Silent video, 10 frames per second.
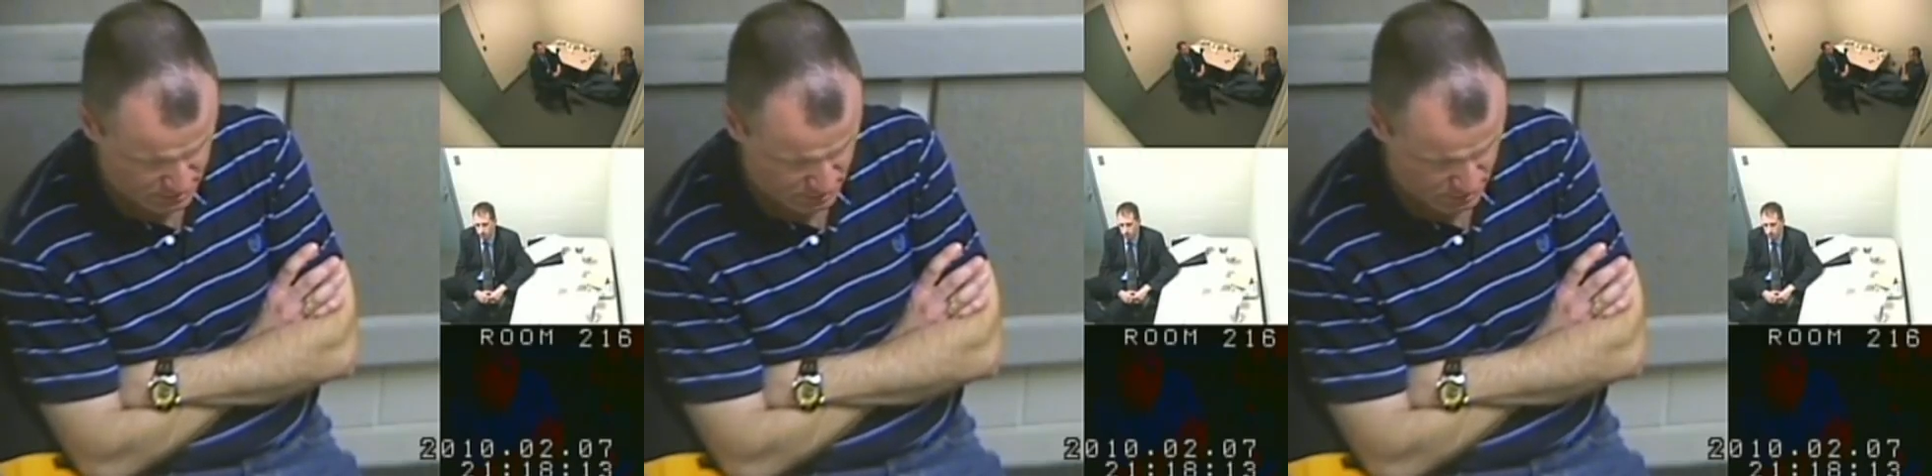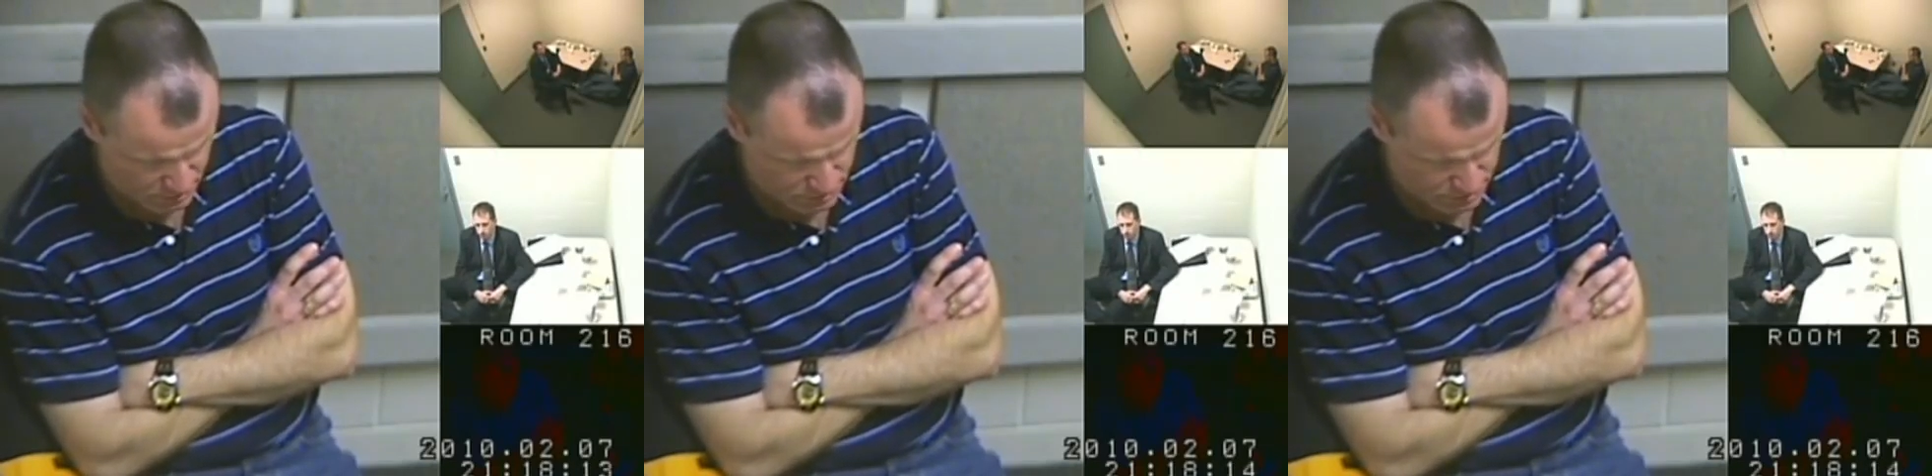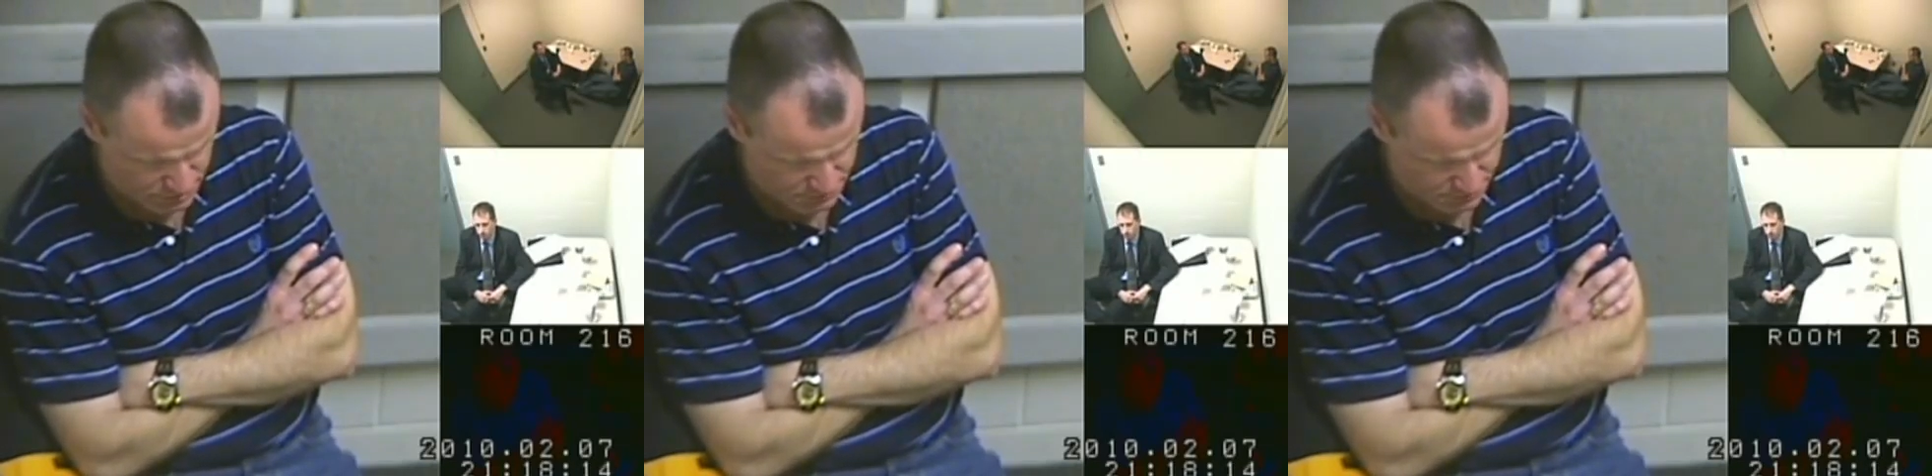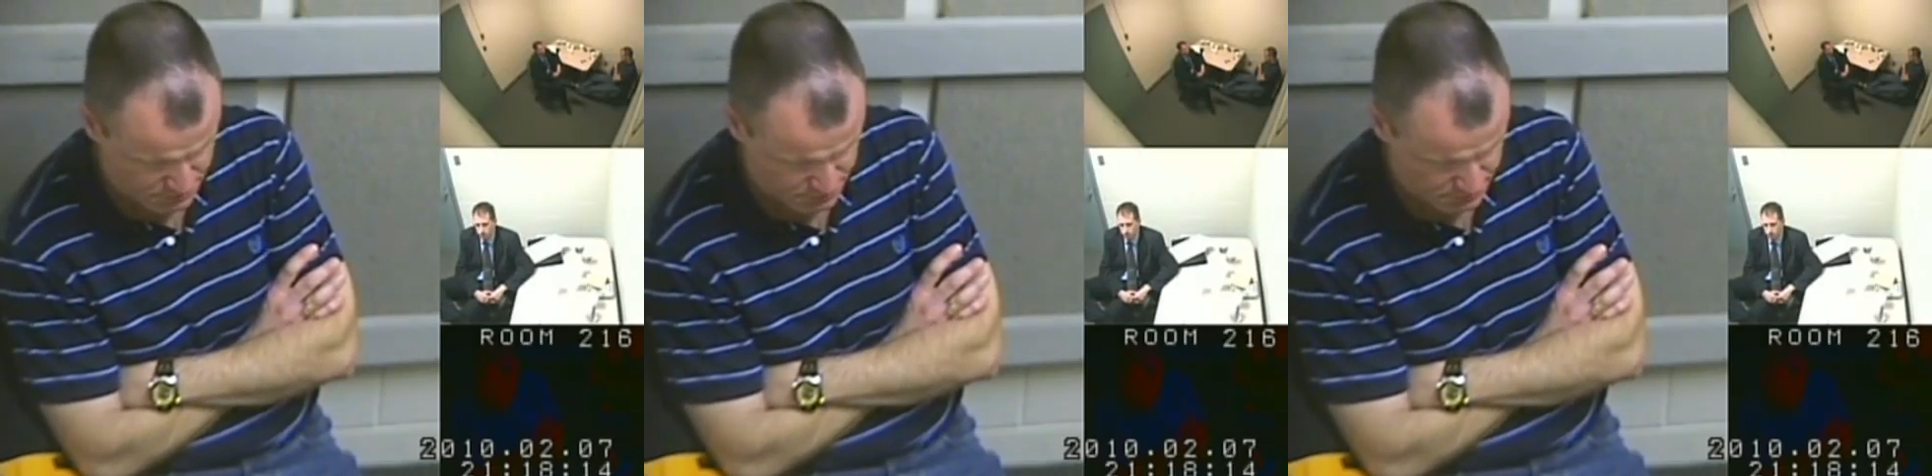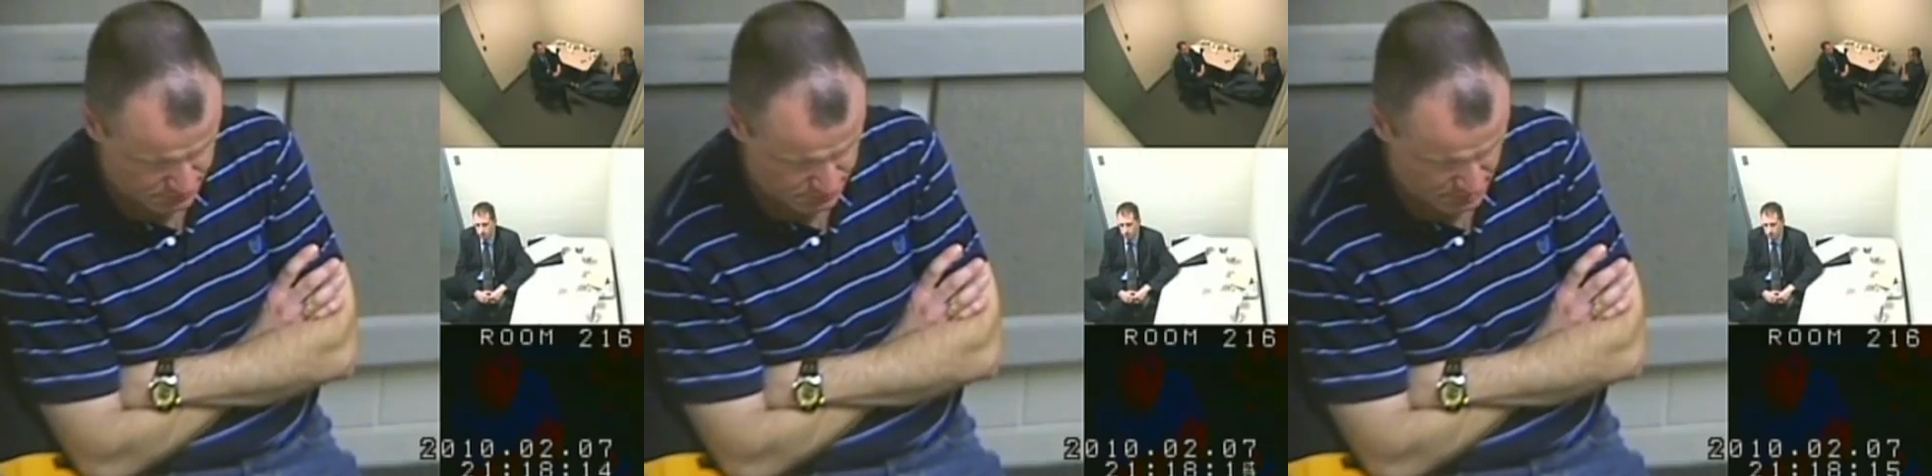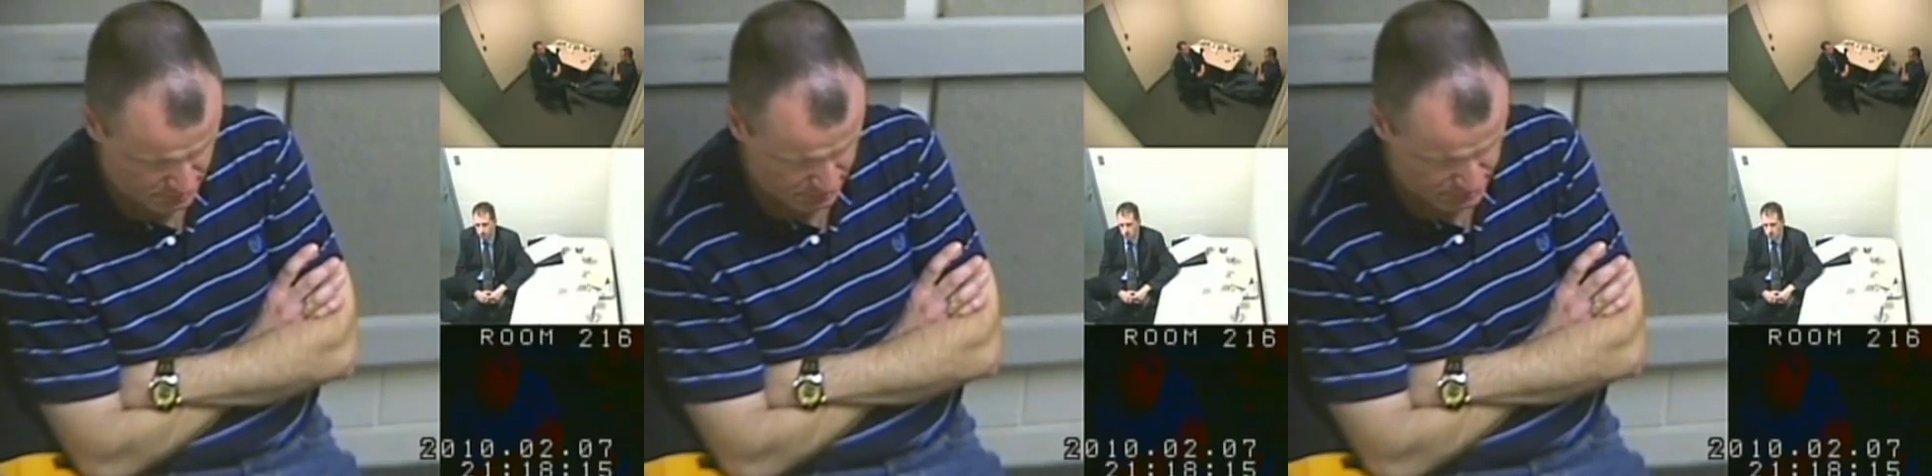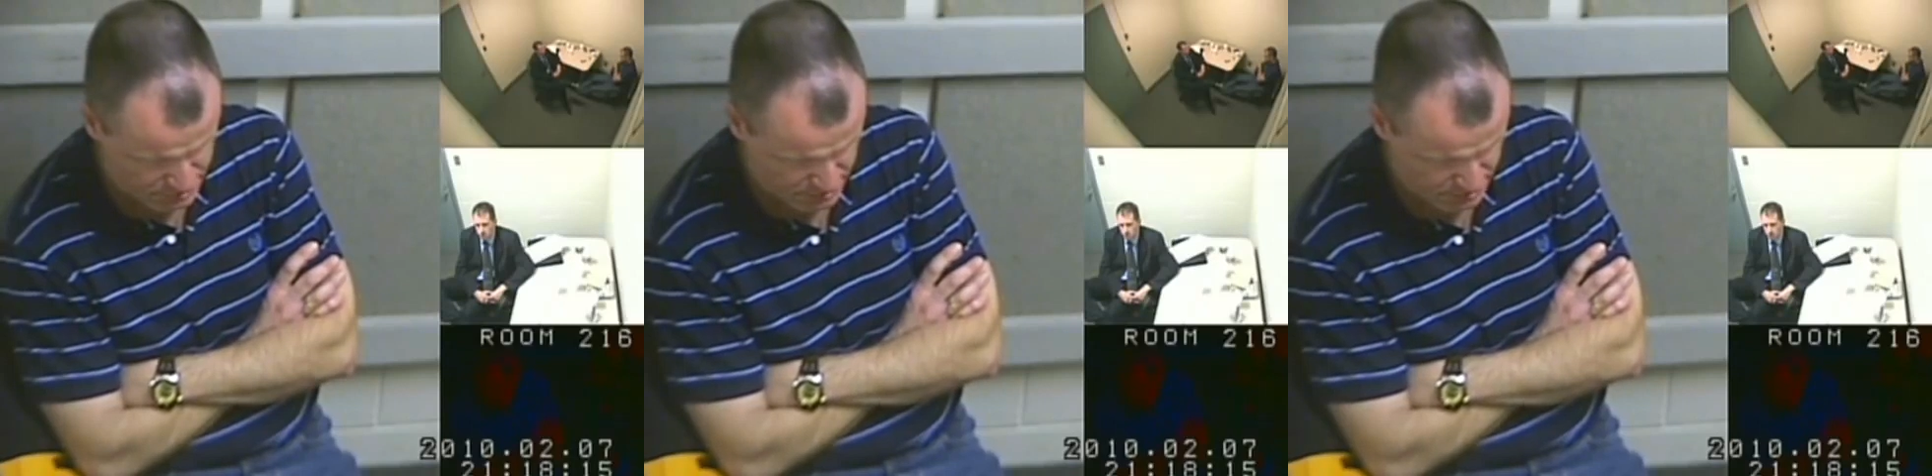blows, cut her
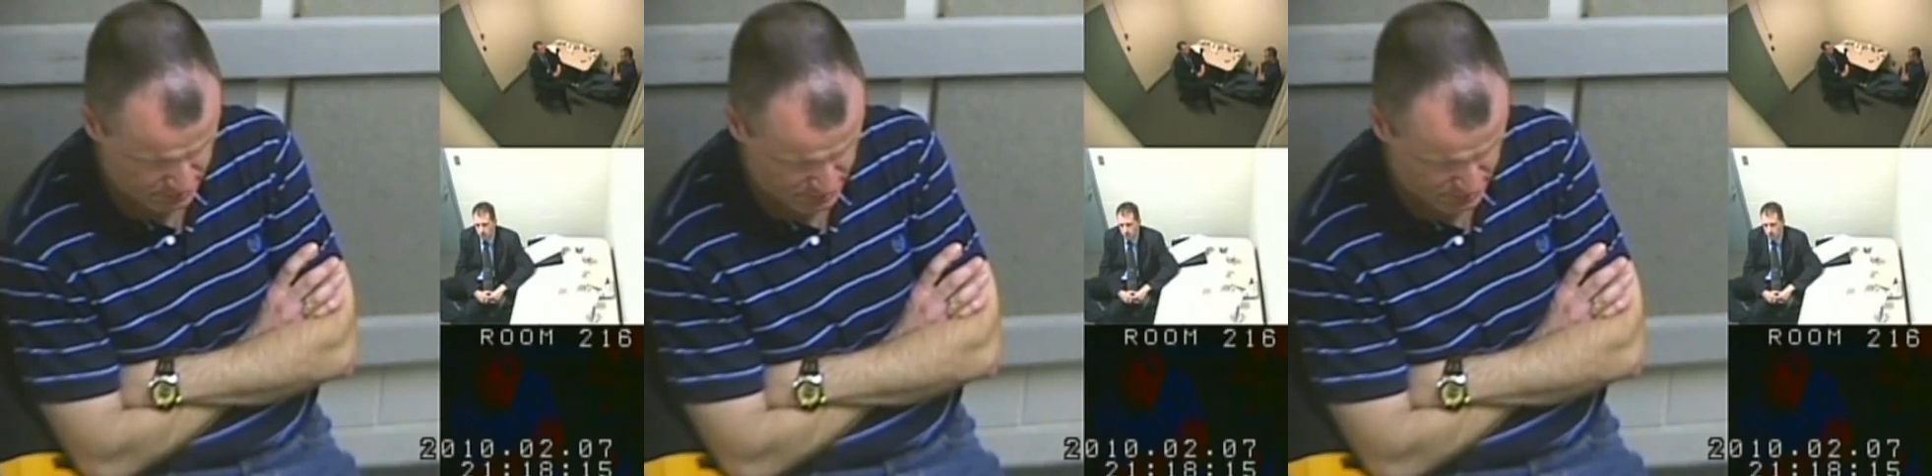skin,